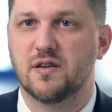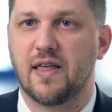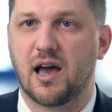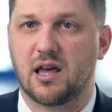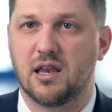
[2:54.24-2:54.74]
so
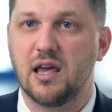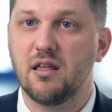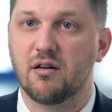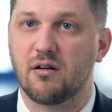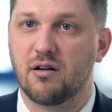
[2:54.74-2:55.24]
that can
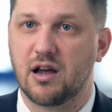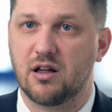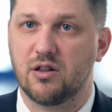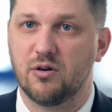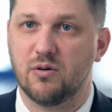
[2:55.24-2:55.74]
either
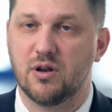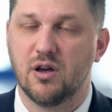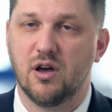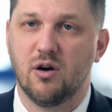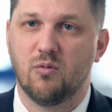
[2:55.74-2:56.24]
include
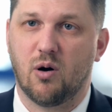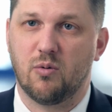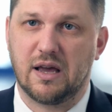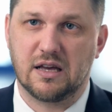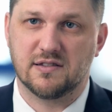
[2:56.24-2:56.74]
what
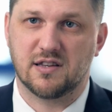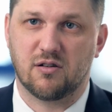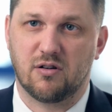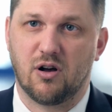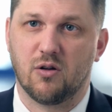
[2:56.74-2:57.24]
we
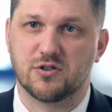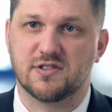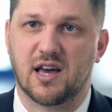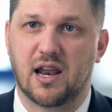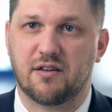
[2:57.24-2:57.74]
consider an
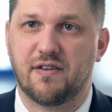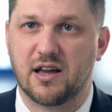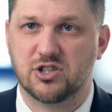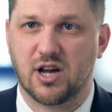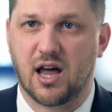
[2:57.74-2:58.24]
ultrasonic
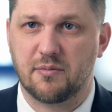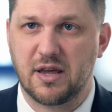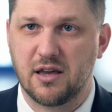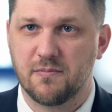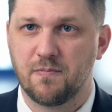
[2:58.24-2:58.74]

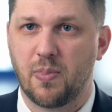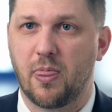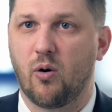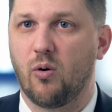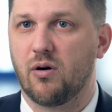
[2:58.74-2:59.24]
fasciotomy
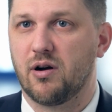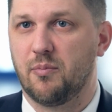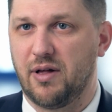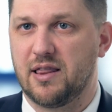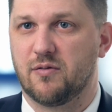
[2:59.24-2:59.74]
or a
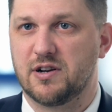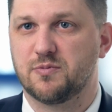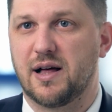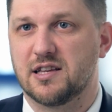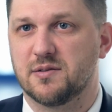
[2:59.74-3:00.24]
platelet-rich
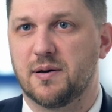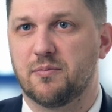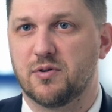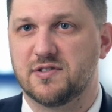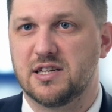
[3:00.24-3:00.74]
plasma
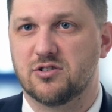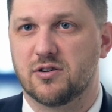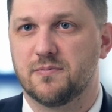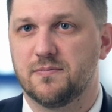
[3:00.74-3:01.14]
procedure.